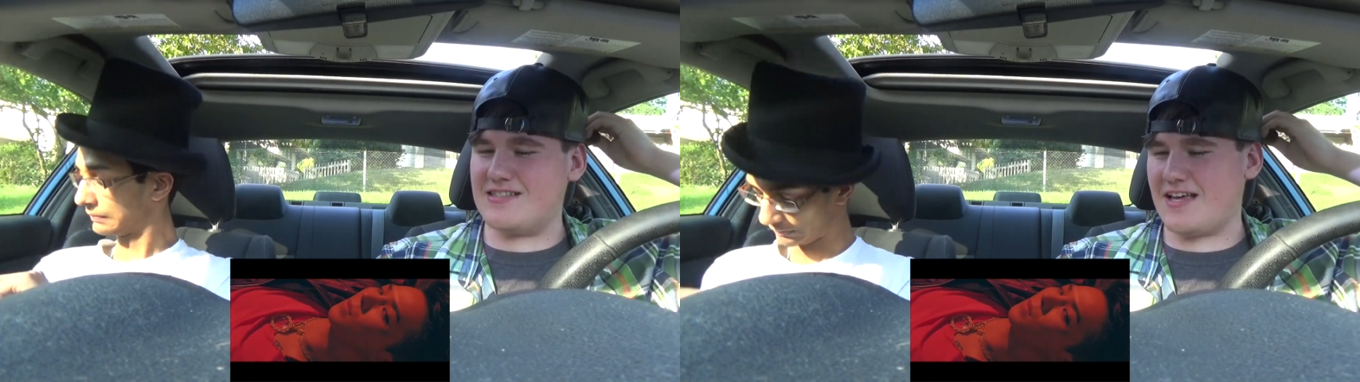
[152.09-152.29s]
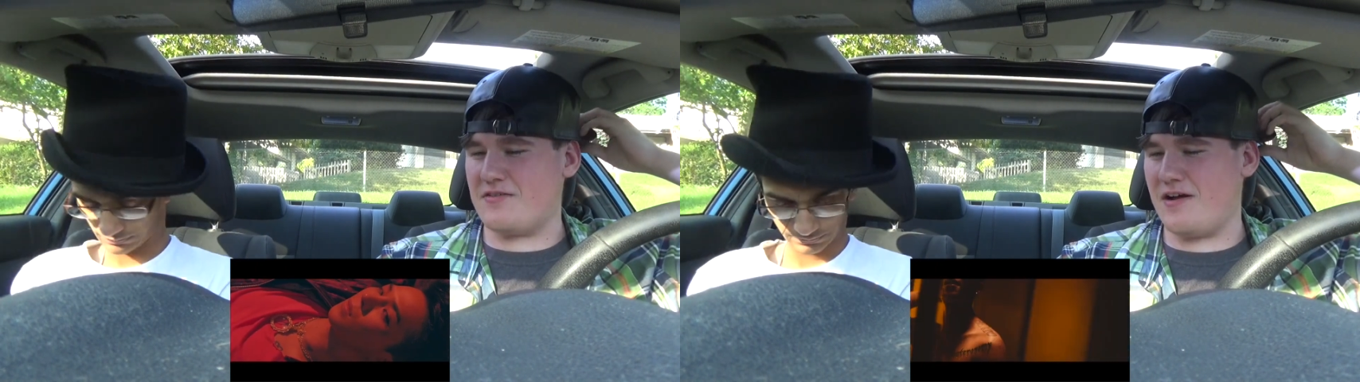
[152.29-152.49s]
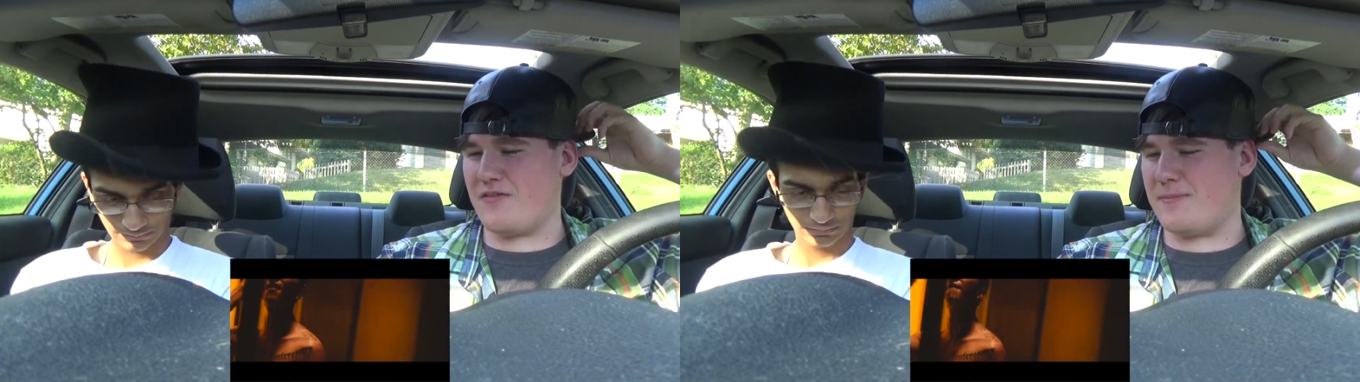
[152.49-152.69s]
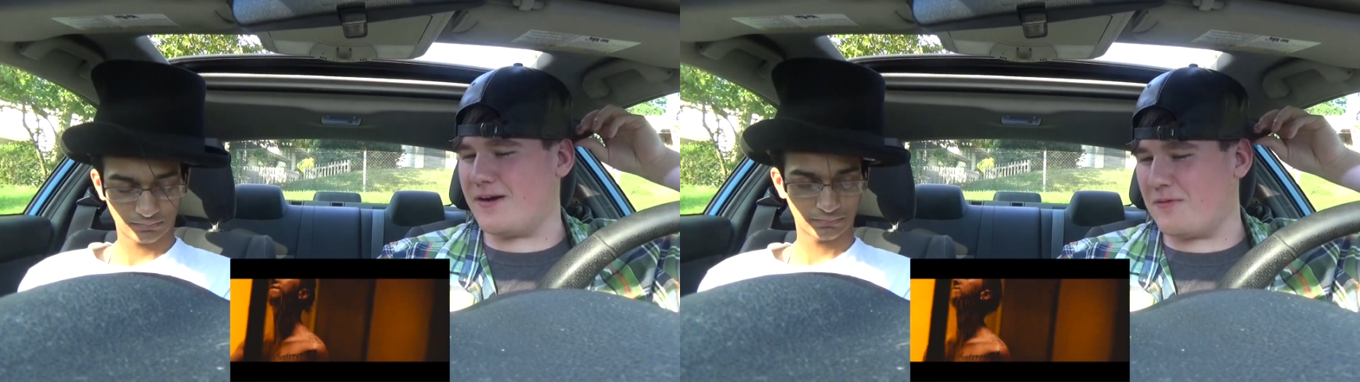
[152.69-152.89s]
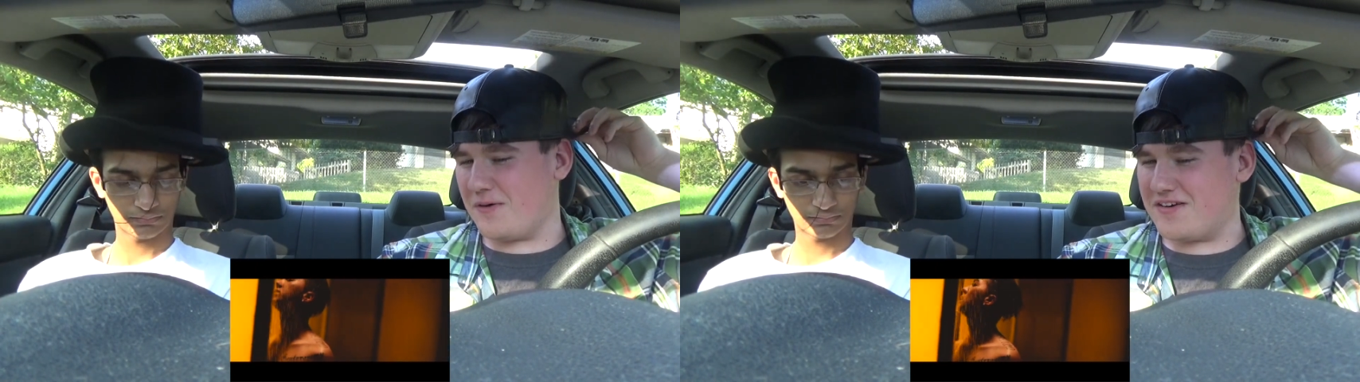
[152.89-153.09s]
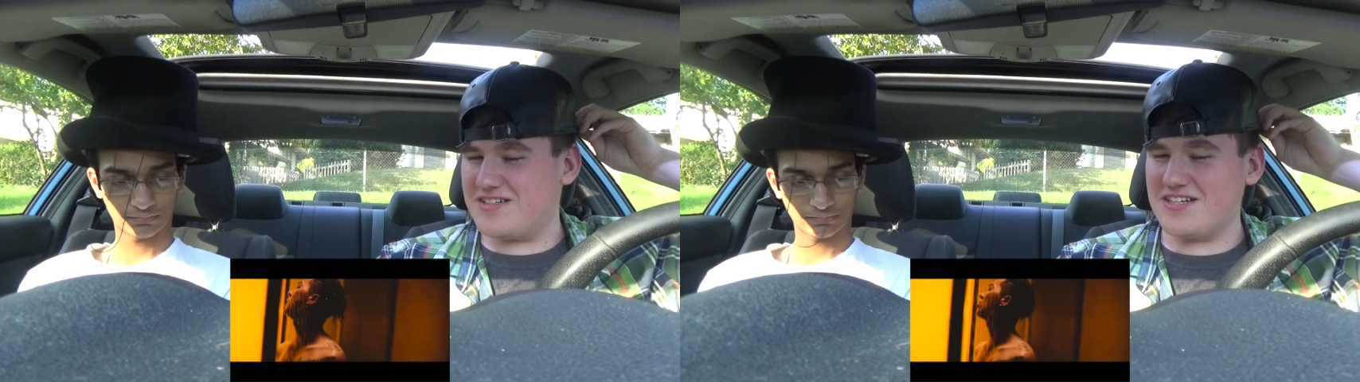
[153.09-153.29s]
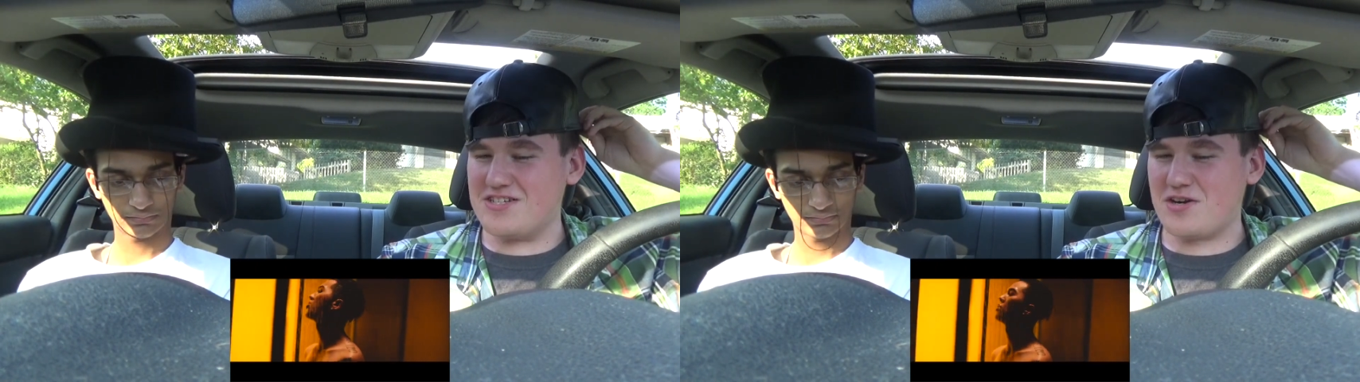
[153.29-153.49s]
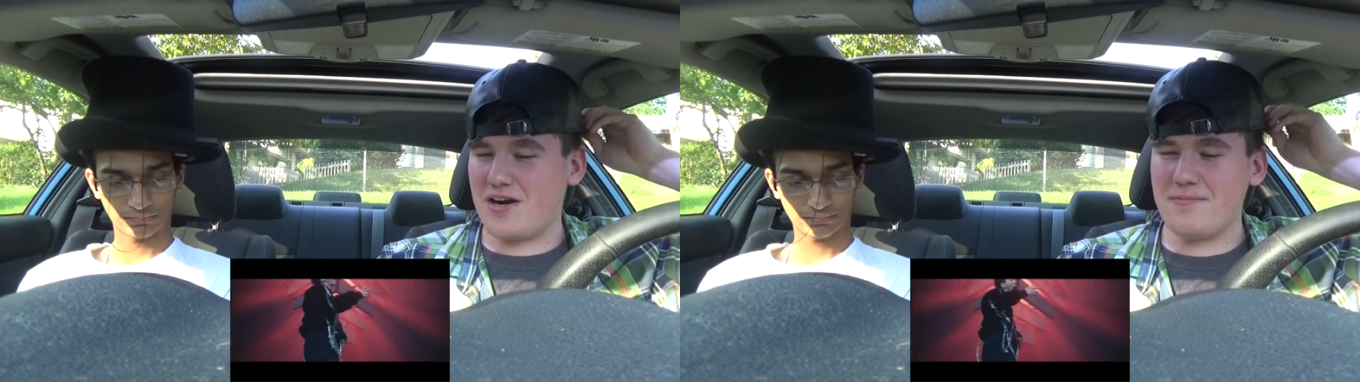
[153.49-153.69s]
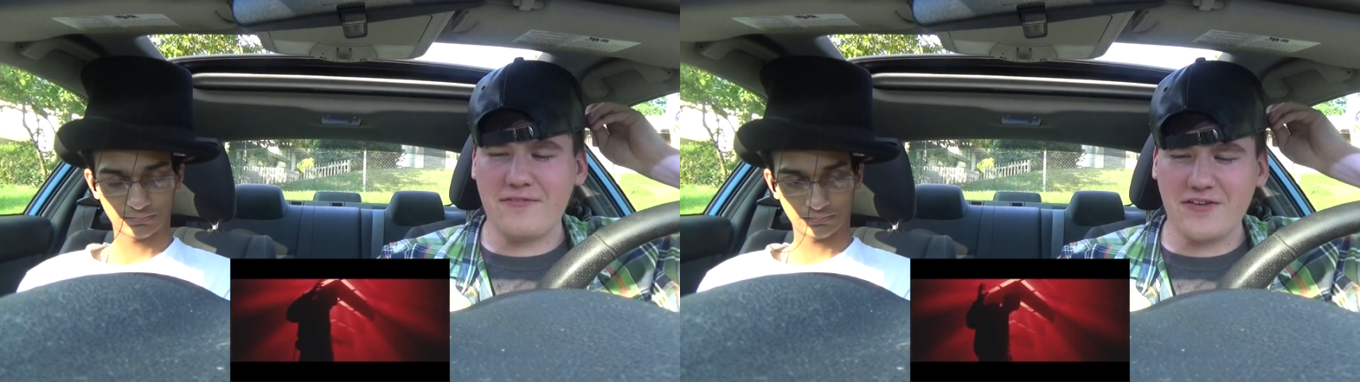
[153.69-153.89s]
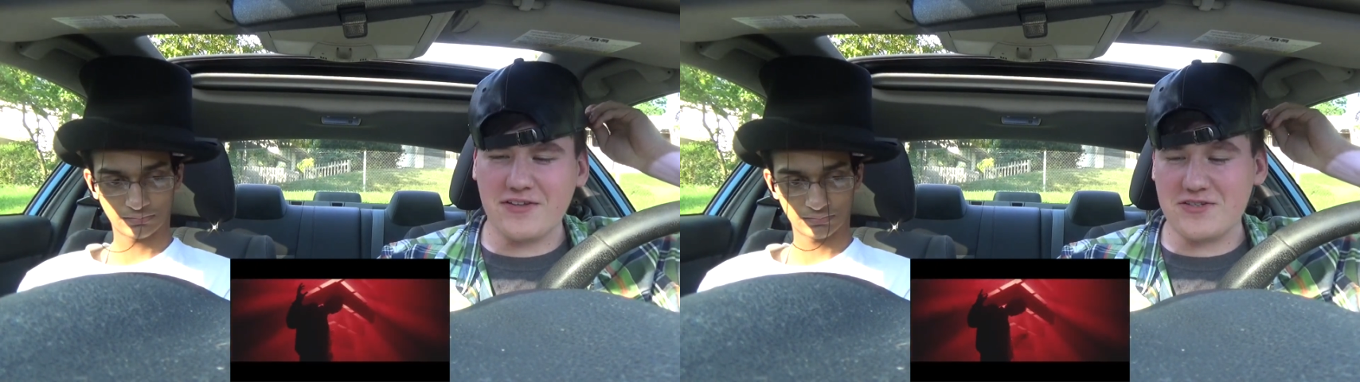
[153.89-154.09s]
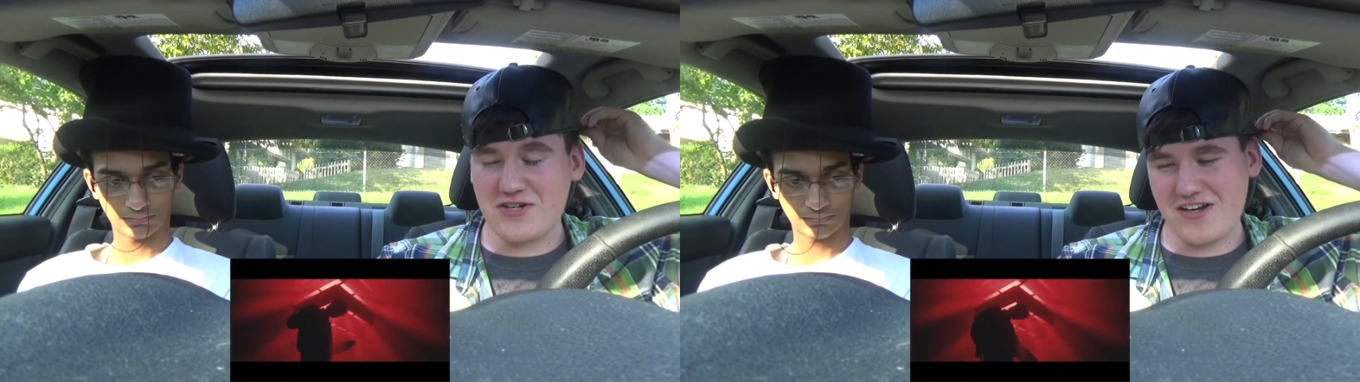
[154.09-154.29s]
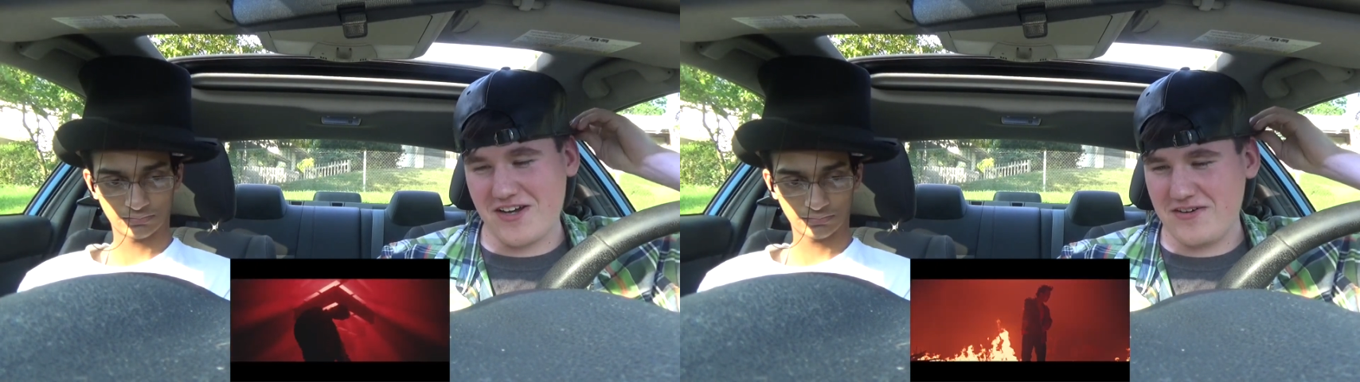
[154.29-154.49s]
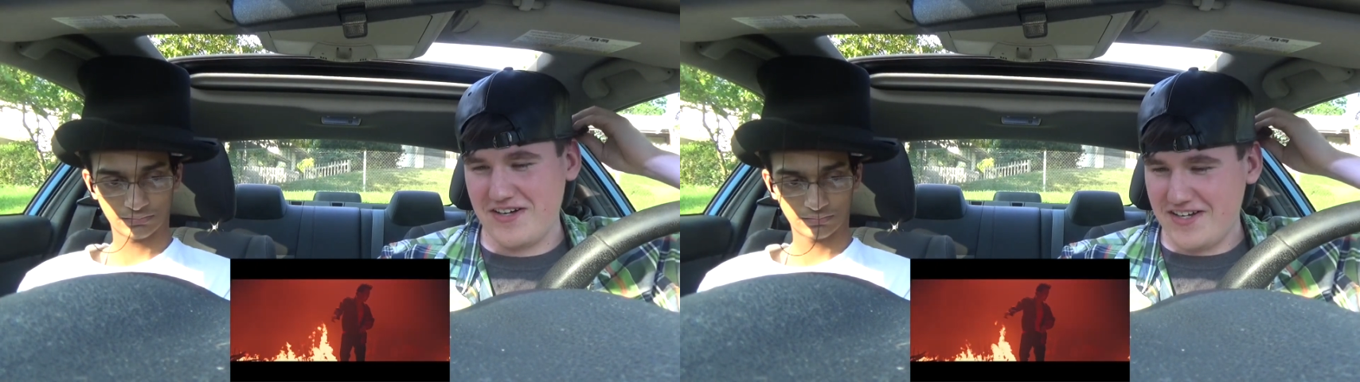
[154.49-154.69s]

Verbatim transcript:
Speaker 1: because I don't have a better word to describe my feelings right now.